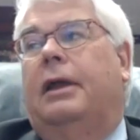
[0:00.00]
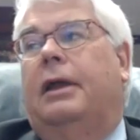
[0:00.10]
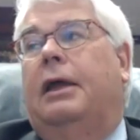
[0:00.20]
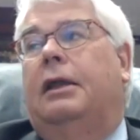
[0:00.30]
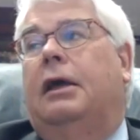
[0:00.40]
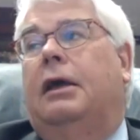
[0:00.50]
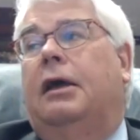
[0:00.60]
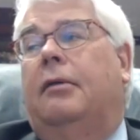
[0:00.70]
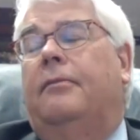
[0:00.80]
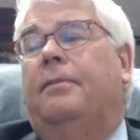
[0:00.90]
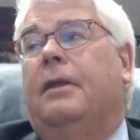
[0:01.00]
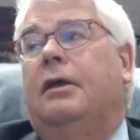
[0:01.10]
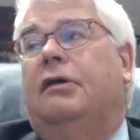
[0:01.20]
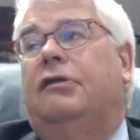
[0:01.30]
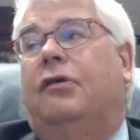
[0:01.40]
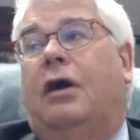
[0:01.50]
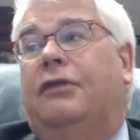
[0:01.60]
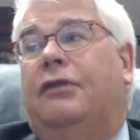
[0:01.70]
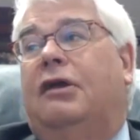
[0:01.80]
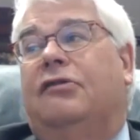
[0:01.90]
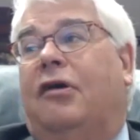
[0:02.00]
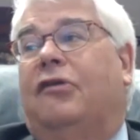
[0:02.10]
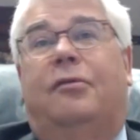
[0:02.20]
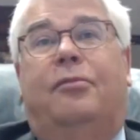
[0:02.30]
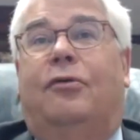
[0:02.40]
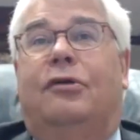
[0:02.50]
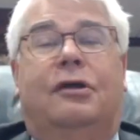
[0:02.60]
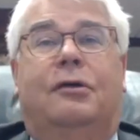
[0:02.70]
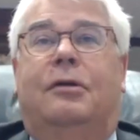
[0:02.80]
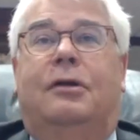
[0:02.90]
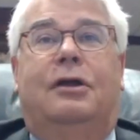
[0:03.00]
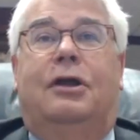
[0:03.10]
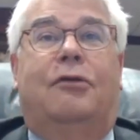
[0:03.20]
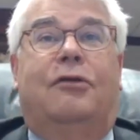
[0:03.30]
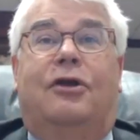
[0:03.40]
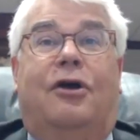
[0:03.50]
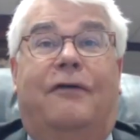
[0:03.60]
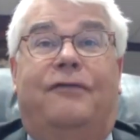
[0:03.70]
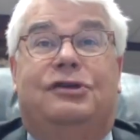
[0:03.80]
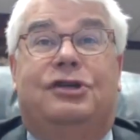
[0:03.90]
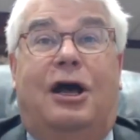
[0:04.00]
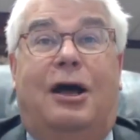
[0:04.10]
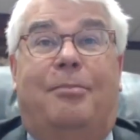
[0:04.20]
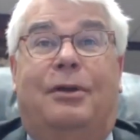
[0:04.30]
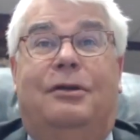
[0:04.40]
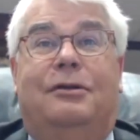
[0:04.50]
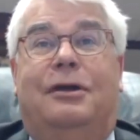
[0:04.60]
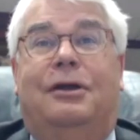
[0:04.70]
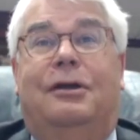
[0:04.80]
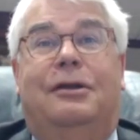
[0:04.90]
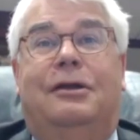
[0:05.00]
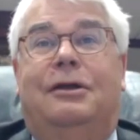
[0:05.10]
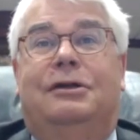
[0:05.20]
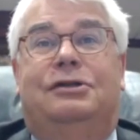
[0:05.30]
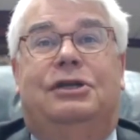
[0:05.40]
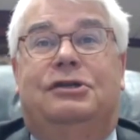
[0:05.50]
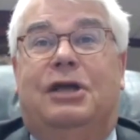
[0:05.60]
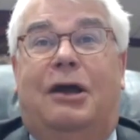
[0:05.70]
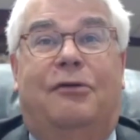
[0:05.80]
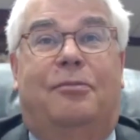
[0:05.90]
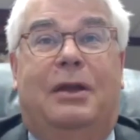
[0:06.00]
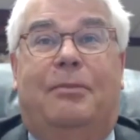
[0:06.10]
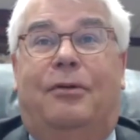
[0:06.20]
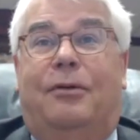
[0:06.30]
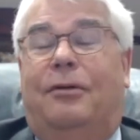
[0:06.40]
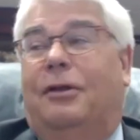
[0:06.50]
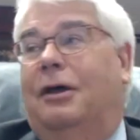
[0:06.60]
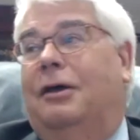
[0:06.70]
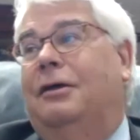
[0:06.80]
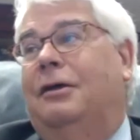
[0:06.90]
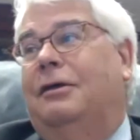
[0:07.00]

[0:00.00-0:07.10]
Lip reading: And so I think it's also important to go to the coffee shop and chit chat with people,